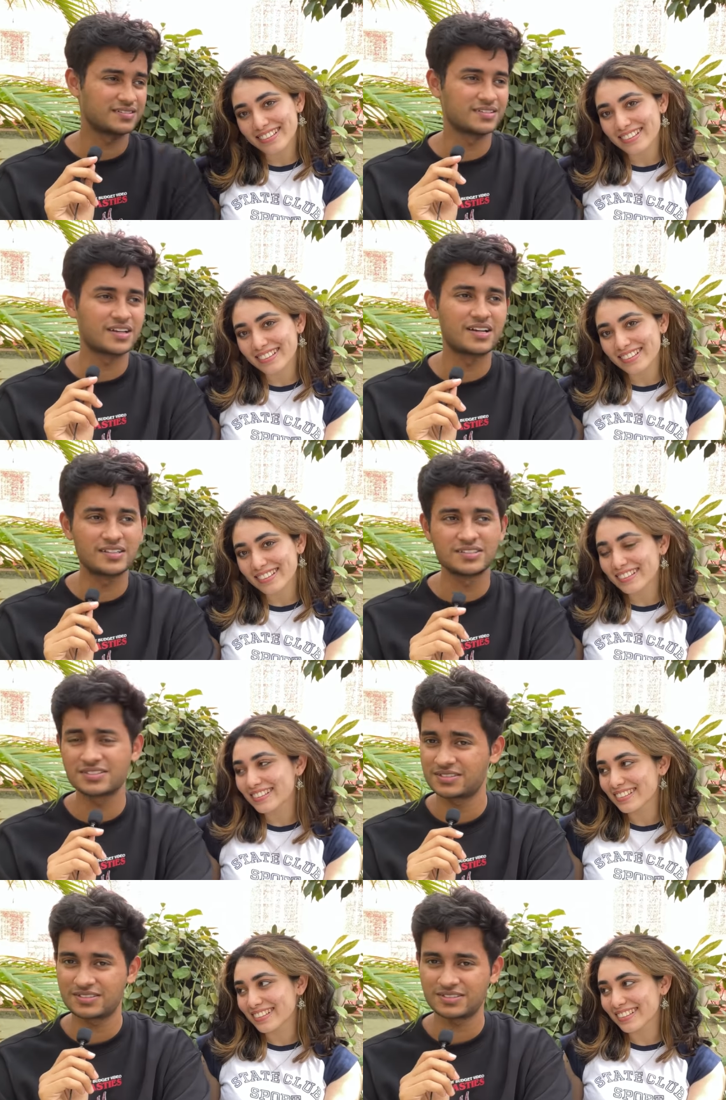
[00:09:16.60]
Speaker 1: yeah, I
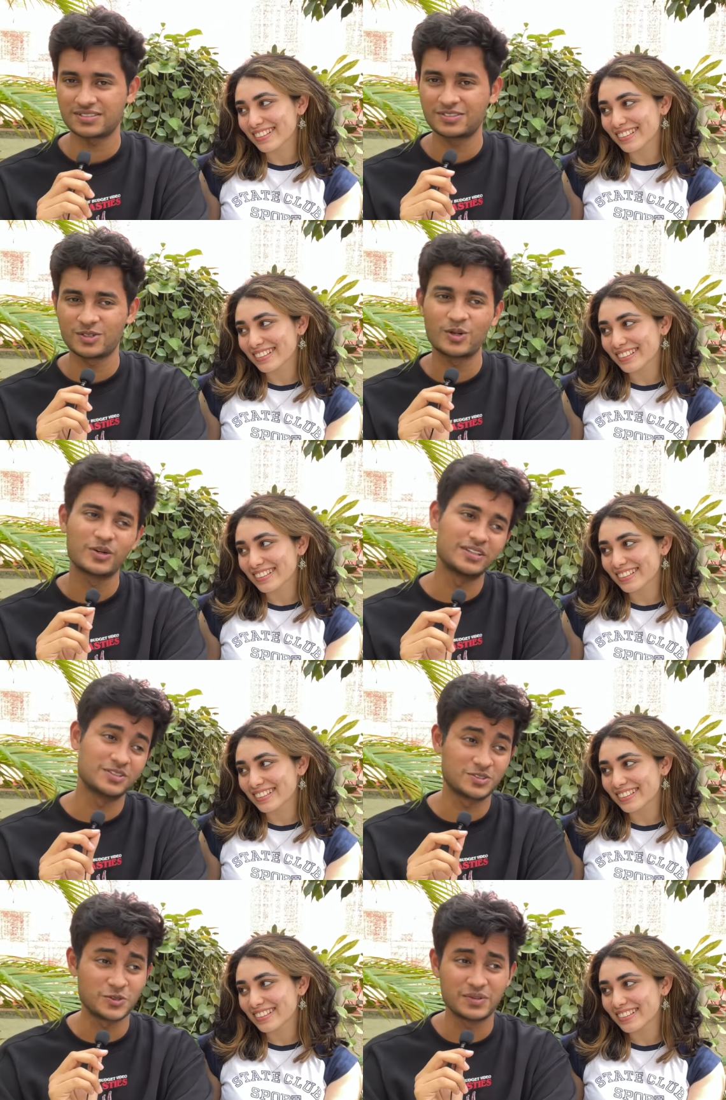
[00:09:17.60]
just thought, okay,
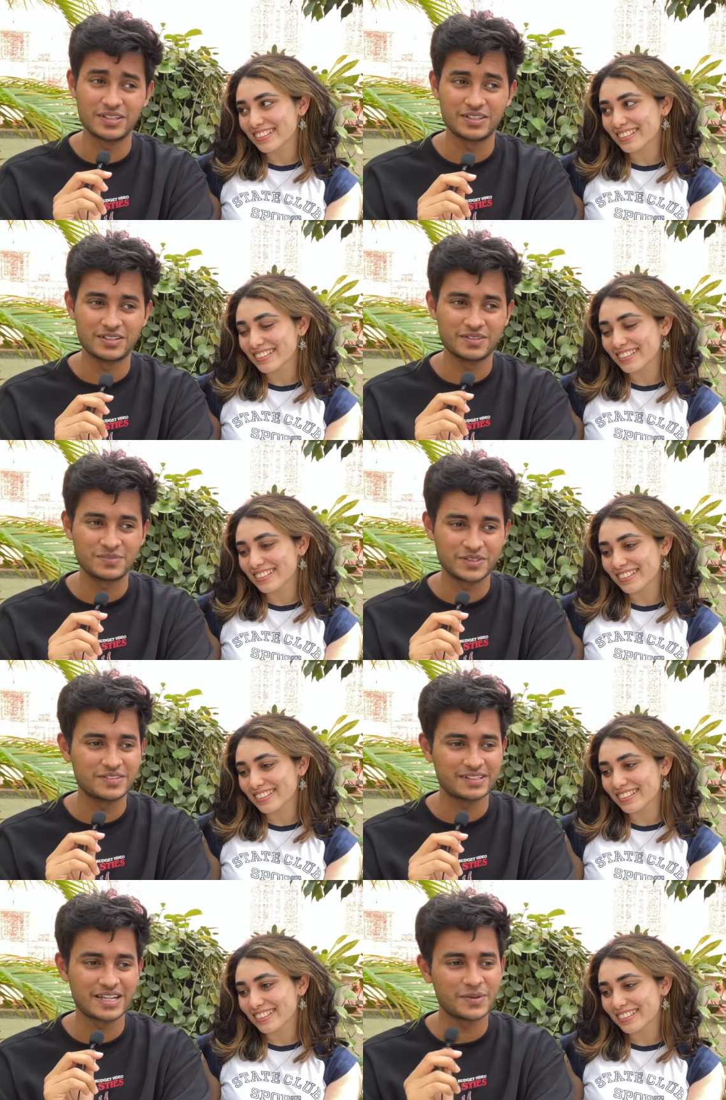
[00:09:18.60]
this could be a
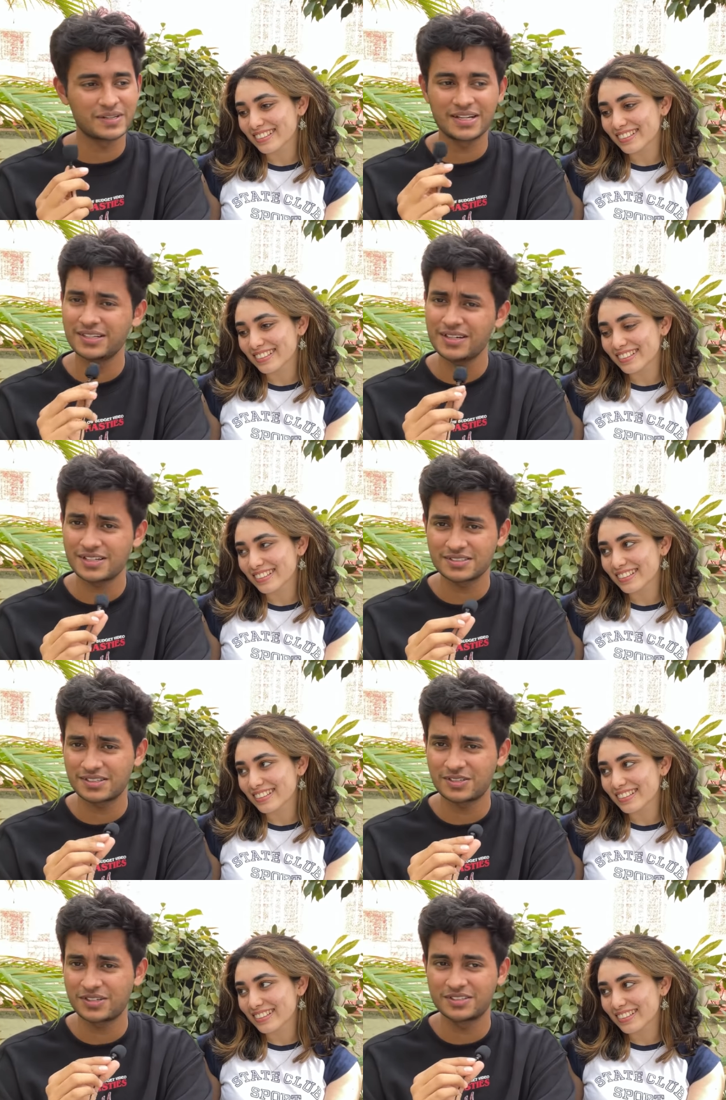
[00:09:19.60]
perfect time. And I did ask
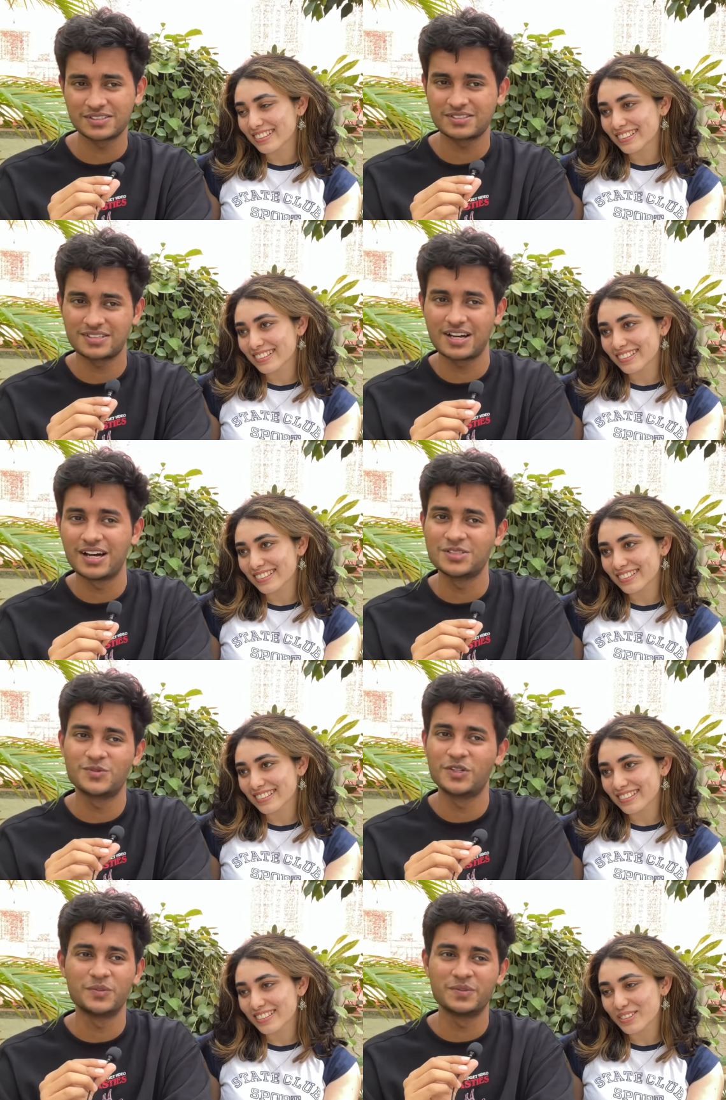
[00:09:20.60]
her out. I just asked,
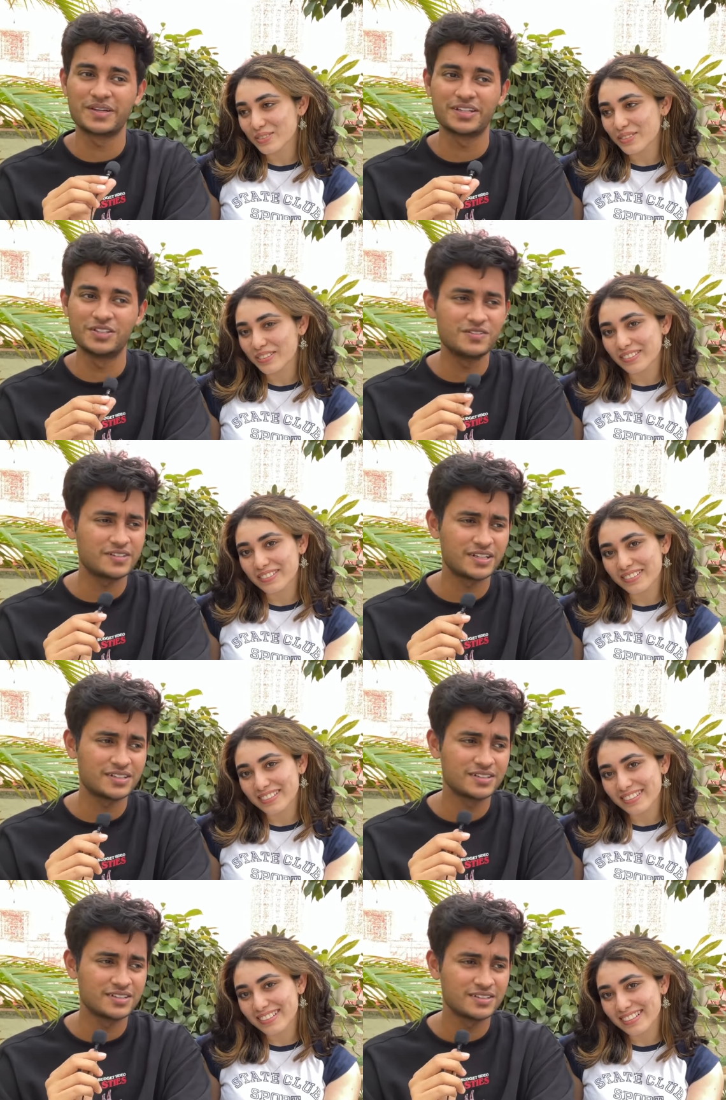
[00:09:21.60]
will you be my
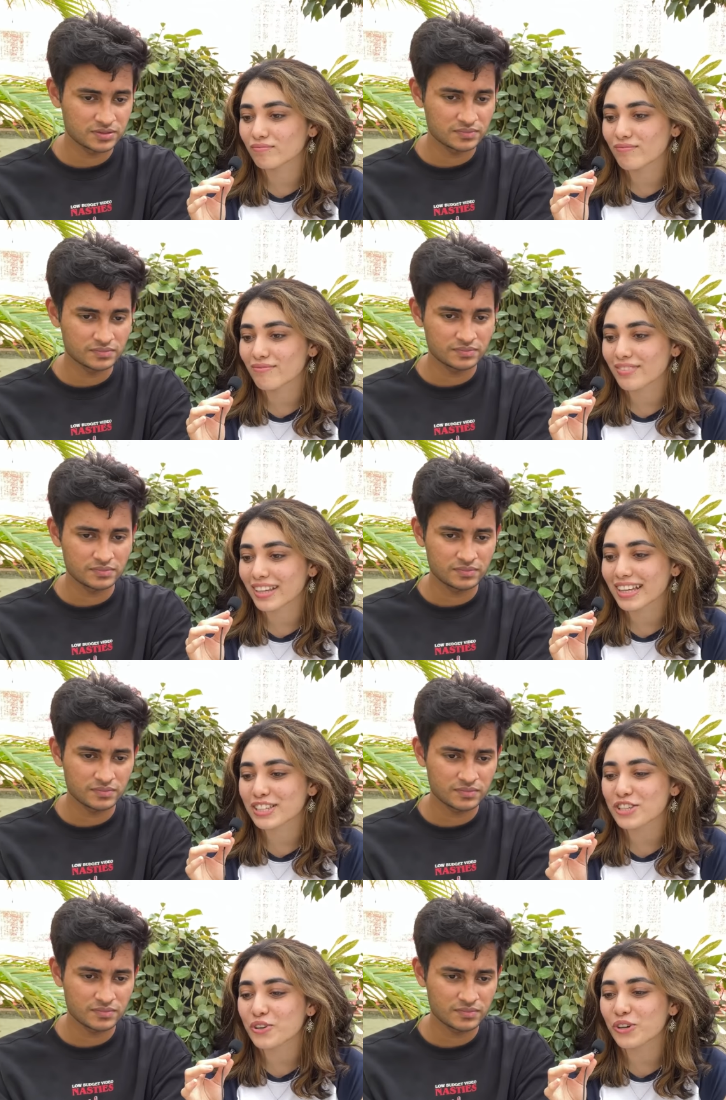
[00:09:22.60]
girlfriend?
Speaker 2: Mm. He
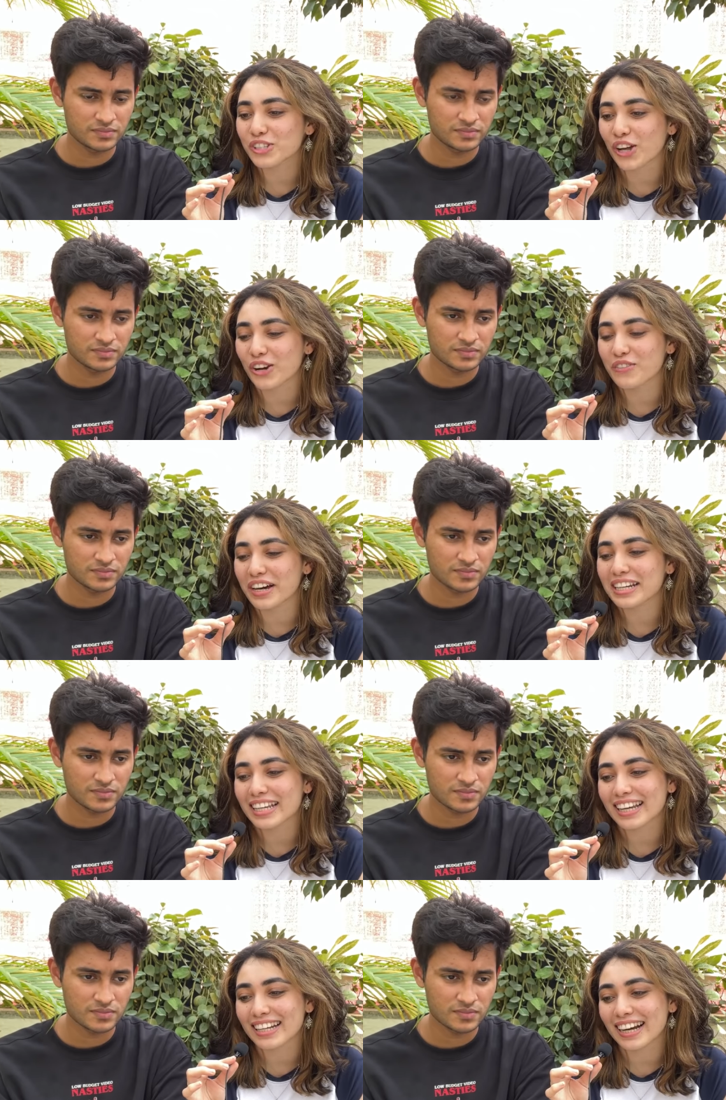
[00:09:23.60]
just goes down on one
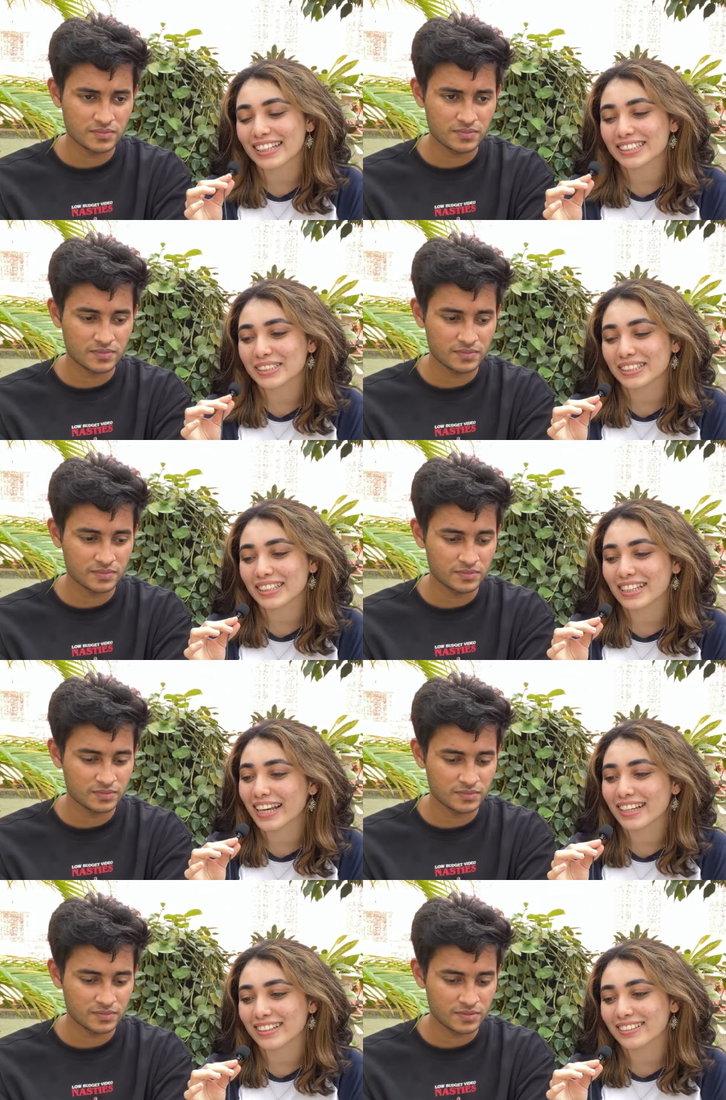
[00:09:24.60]
knee and asks,
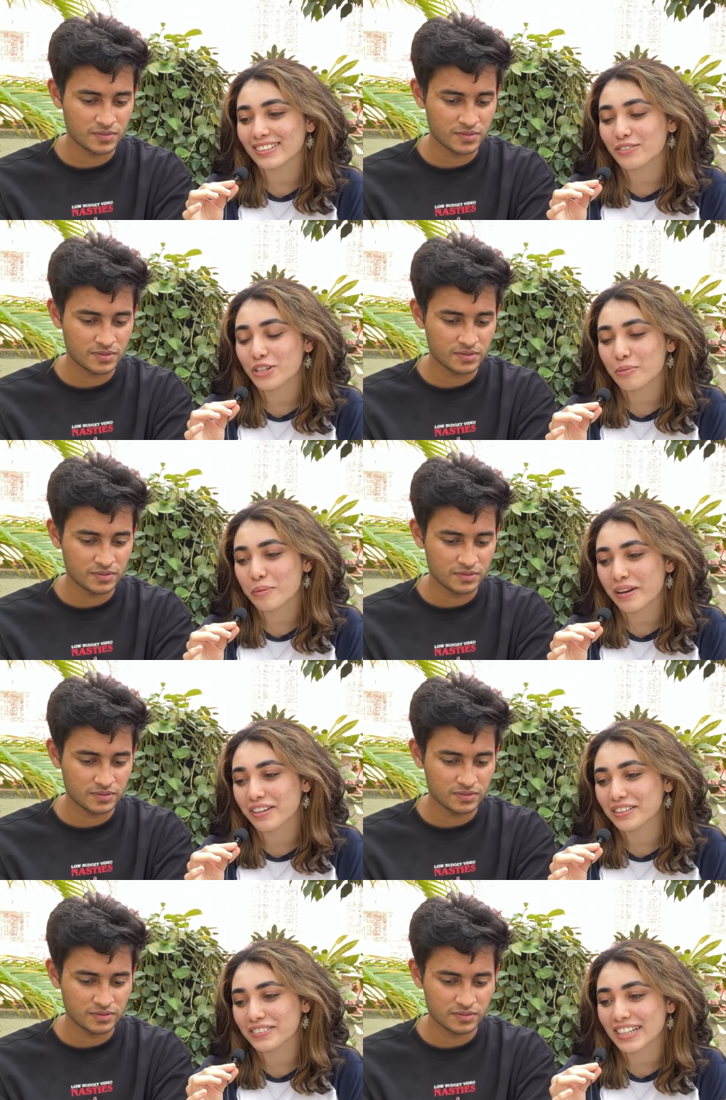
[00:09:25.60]
like, will you be my
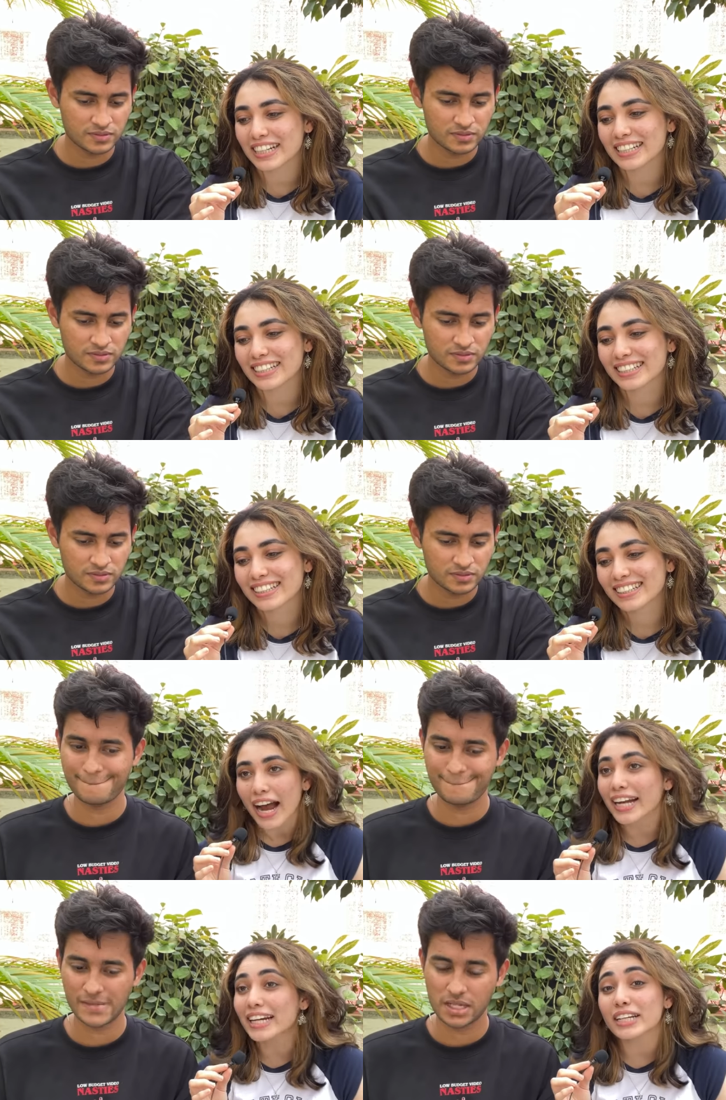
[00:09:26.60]
girlfriend?
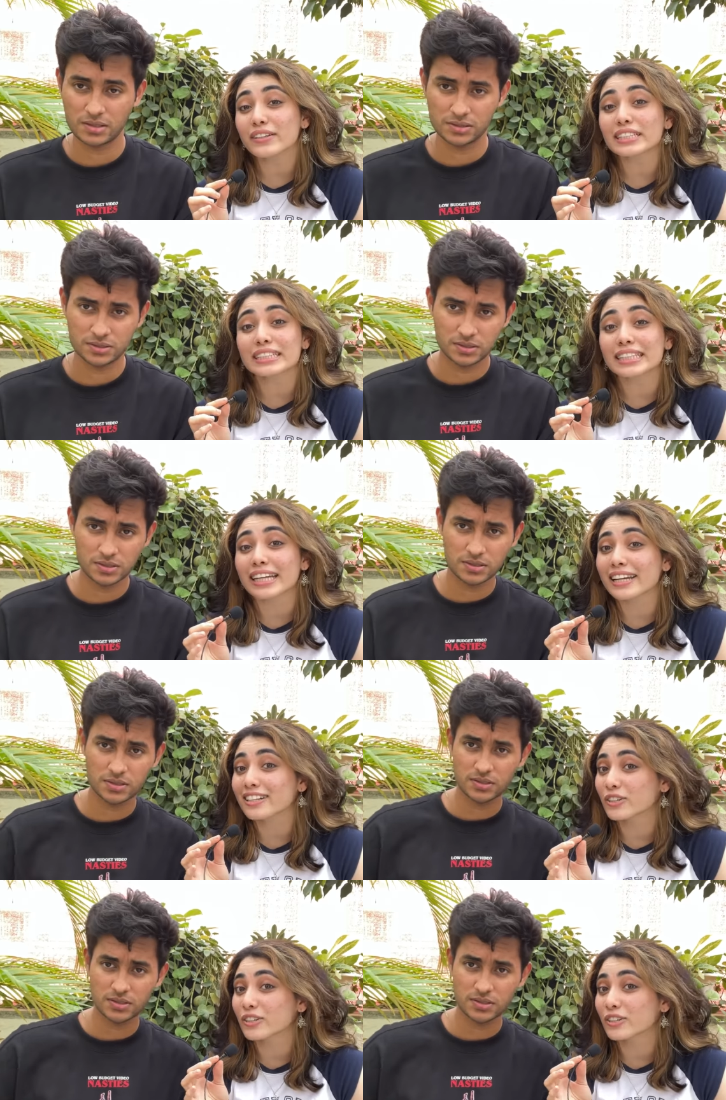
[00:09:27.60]
I didn't even think